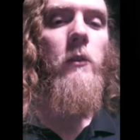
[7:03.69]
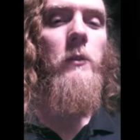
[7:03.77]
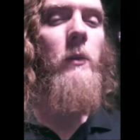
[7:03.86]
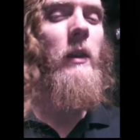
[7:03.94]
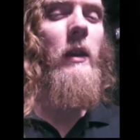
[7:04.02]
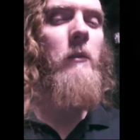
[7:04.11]
We
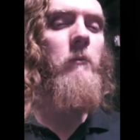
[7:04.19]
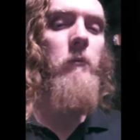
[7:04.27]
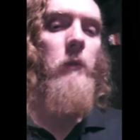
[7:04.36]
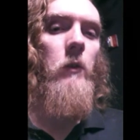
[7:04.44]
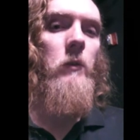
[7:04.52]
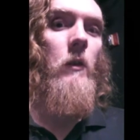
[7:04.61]
can't
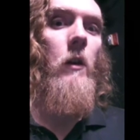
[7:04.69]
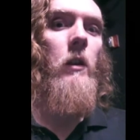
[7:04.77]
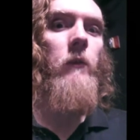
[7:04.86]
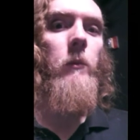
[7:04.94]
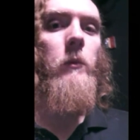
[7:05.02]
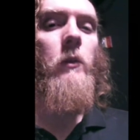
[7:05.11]
use all of
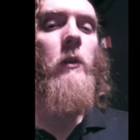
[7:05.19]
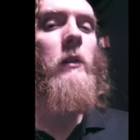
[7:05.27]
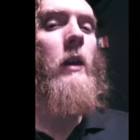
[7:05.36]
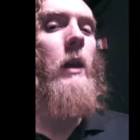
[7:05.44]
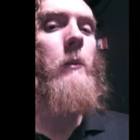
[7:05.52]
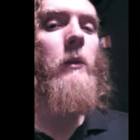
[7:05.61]
them due to
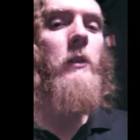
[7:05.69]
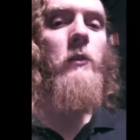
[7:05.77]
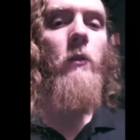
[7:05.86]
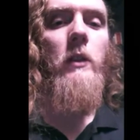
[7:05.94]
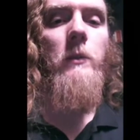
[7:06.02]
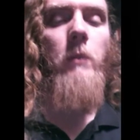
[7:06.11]
time
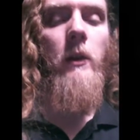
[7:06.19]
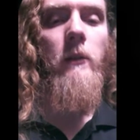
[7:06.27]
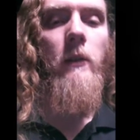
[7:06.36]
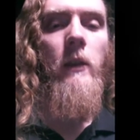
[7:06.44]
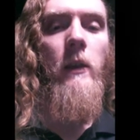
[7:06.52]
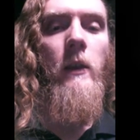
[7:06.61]
constraints, but
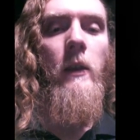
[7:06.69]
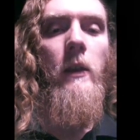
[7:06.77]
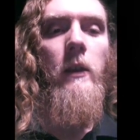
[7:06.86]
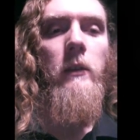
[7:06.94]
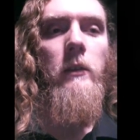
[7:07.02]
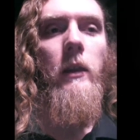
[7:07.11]

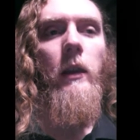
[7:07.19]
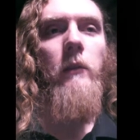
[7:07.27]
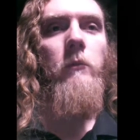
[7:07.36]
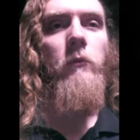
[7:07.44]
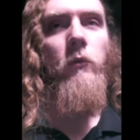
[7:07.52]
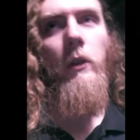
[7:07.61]
yeah,
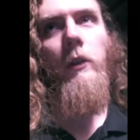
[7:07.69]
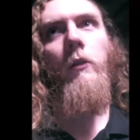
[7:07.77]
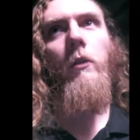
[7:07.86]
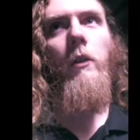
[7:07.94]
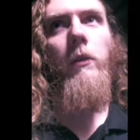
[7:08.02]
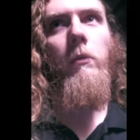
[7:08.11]
try to
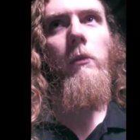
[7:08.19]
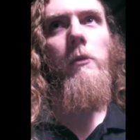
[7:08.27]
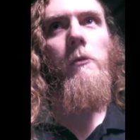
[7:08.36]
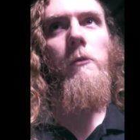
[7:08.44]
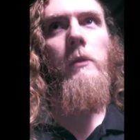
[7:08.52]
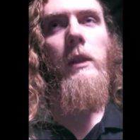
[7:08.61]
crawl
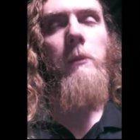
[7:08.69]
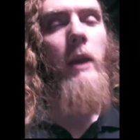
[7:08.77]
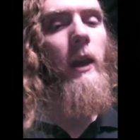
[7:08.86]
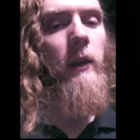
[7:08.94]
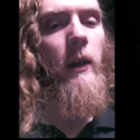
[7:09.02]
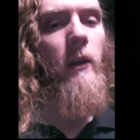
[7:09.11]
through the
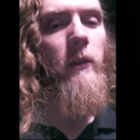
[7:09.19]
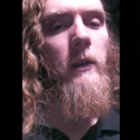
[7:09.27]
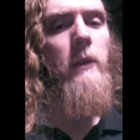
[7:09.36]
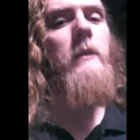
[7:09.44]
back alleys